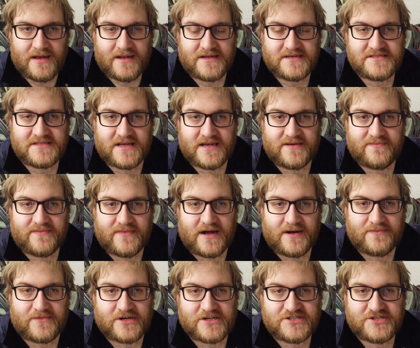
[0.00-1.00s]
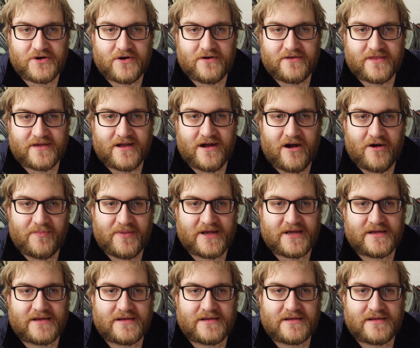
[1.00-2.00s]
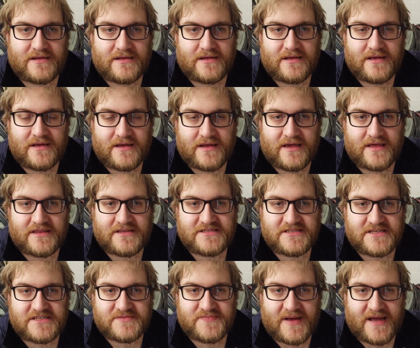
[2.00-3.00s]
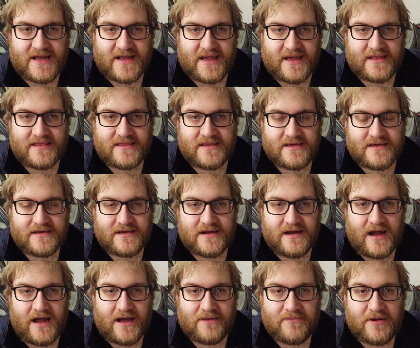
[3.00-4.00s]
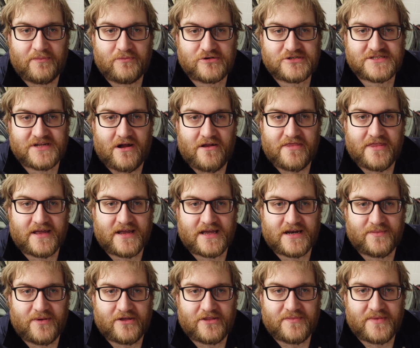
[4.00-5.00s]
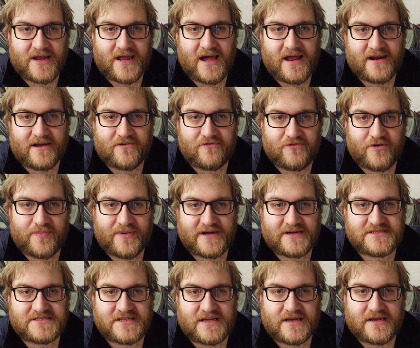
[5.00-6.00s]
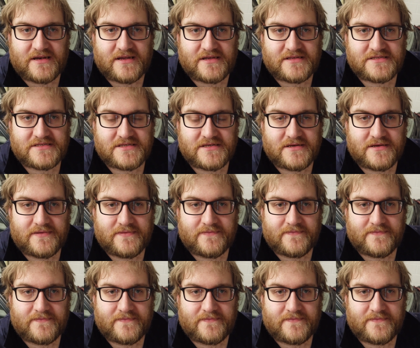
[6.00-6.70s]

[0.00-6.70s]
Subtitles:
This time, I'm going to sort out the carpet, get the seats back in, and then we'll start thinking about the mechanical repairs that it needs.